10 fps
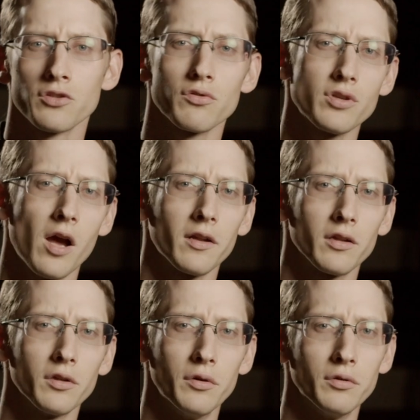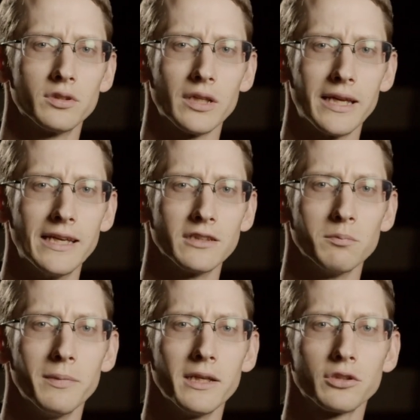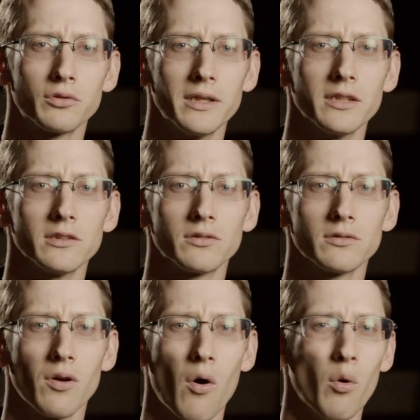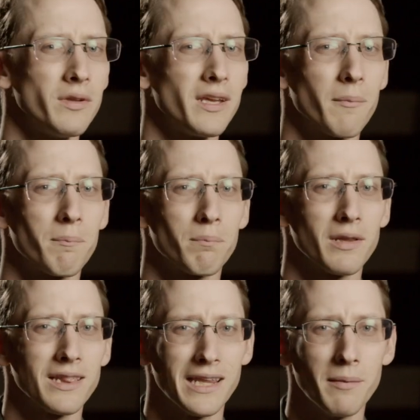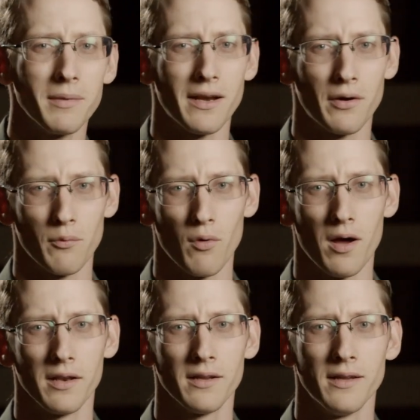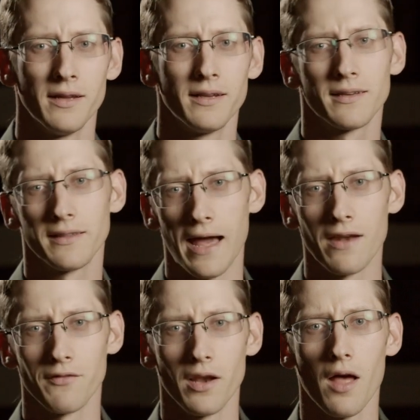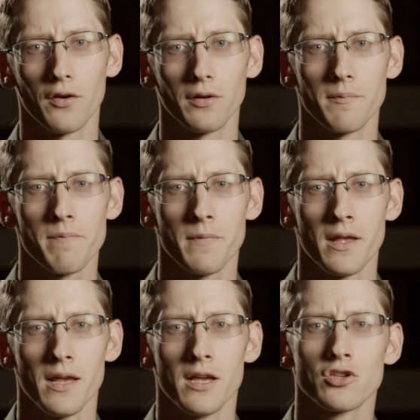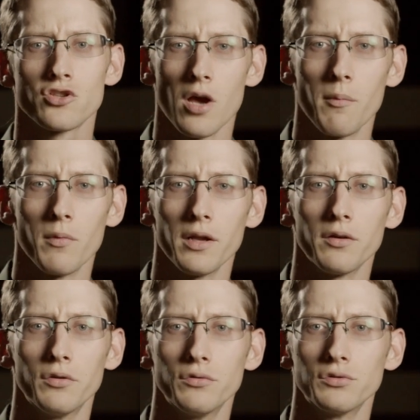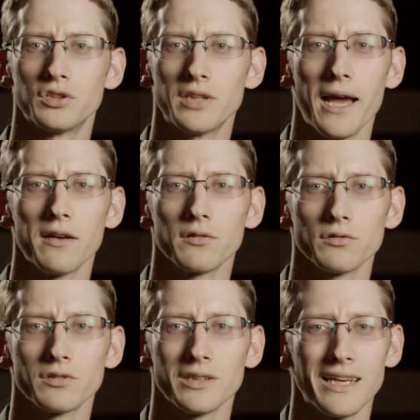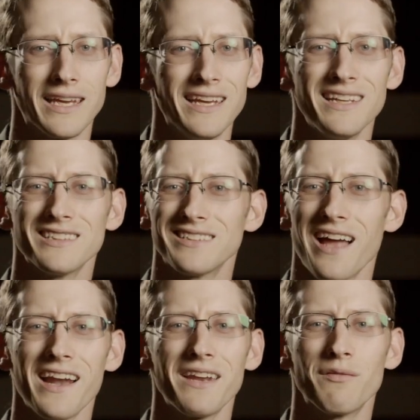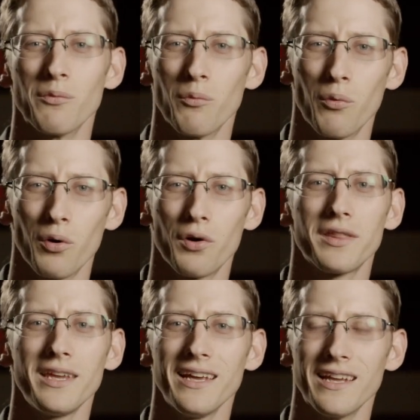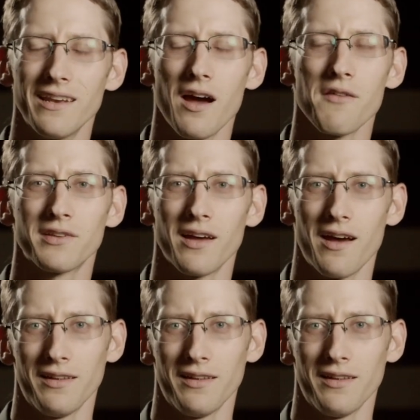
So John alludes that his ministry is only a preliminary one to that of another, someone whose sandals he is not even worthy enough to